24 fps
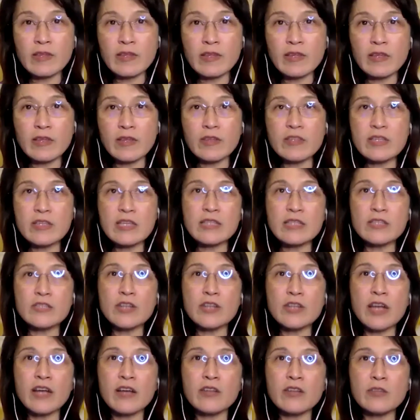you see, the
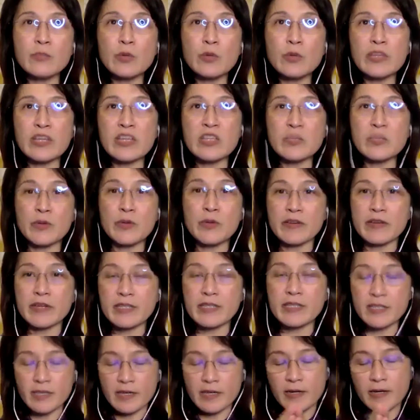dragon boat
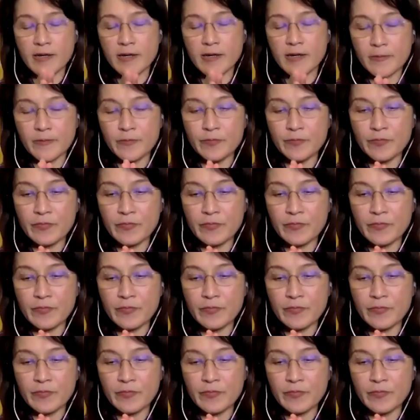experience really